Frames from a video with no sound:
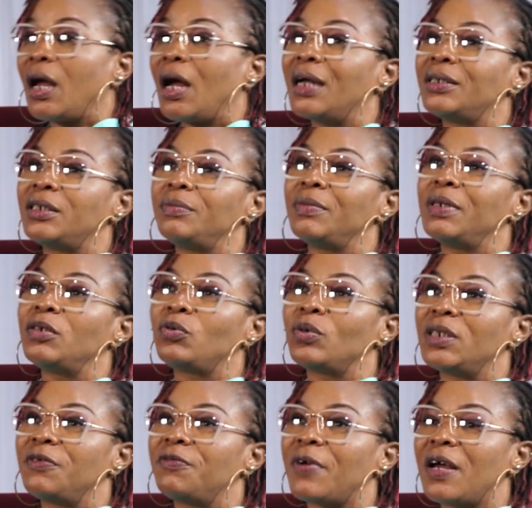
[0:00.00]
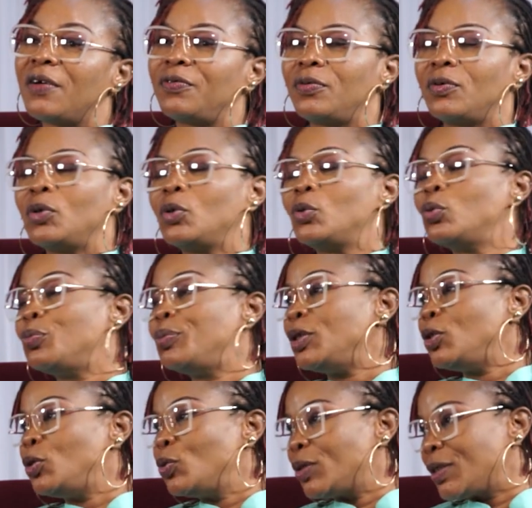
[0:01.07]
And the remaining 25 will be
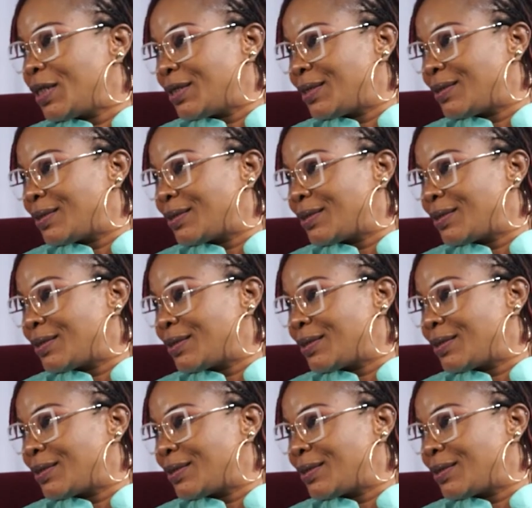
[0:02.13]
useless.